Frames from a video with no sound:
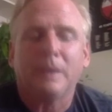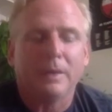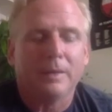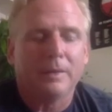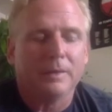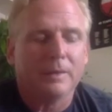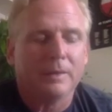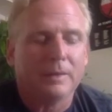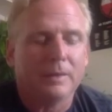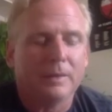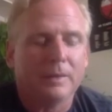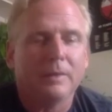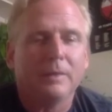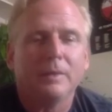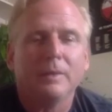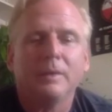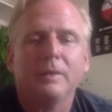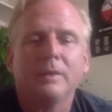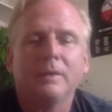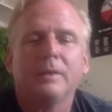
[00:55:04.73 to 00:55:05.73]
in,
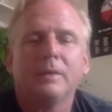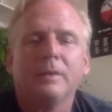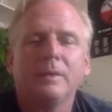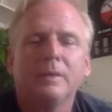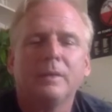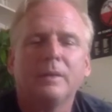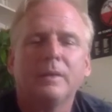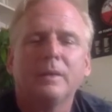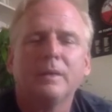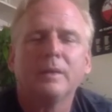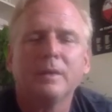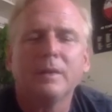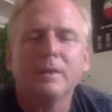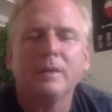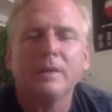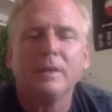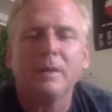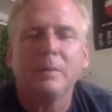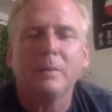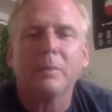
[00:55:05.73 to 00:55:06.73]

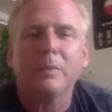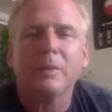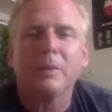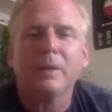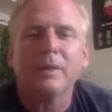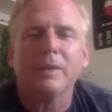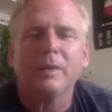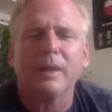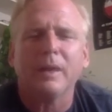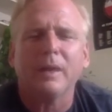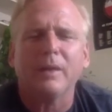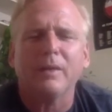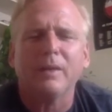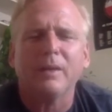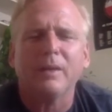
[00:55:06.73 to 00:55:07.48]
deep breath out.